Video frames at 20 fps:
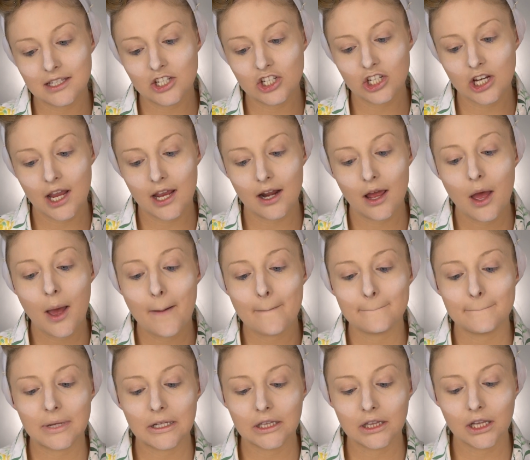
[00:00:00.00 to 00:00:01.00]
shade
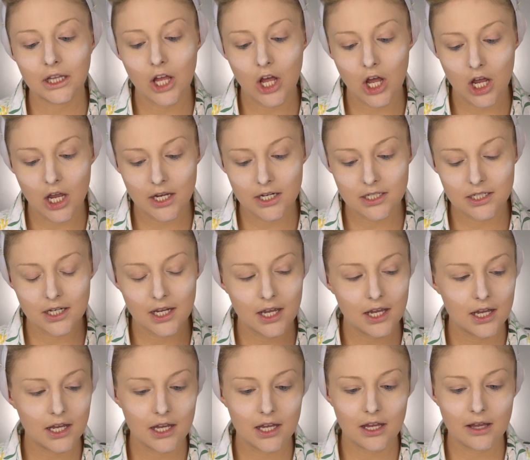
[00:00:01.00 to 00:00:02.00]
Blonde.
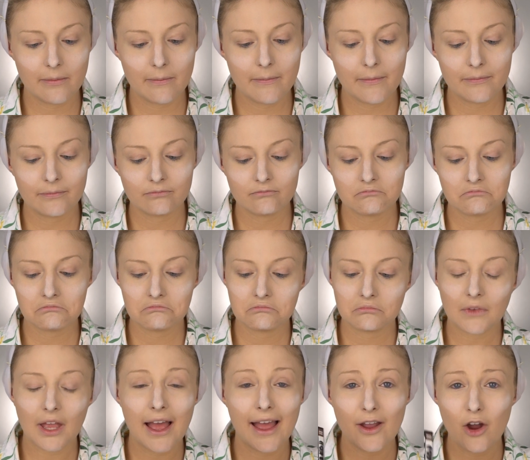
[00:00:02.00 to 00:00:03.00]
I
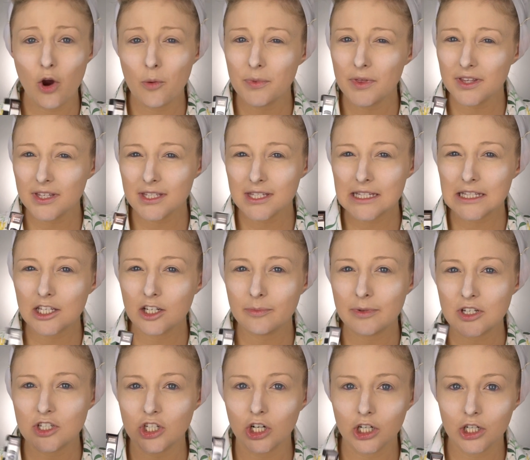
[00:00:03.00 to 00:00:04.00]
hope that this is a little
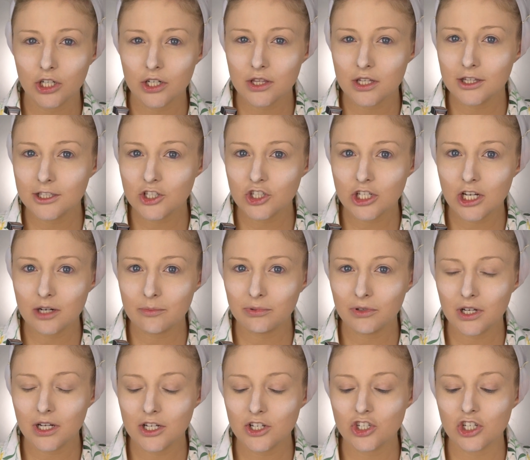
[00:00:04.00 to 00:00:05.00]
bit darker than the shade
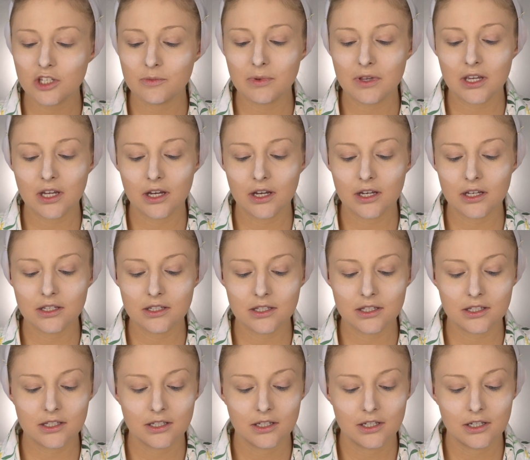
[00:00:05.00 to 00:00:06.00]
Blonde, just
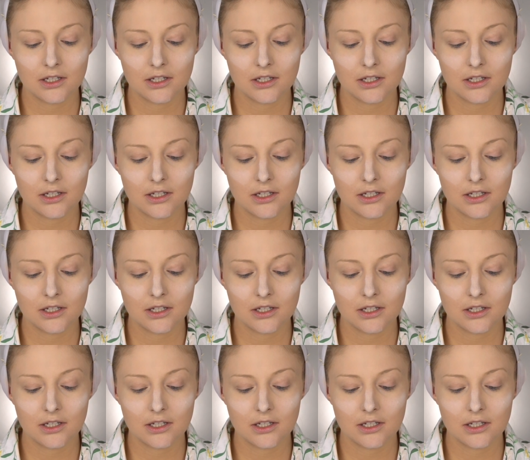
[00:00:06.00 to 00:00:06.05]
because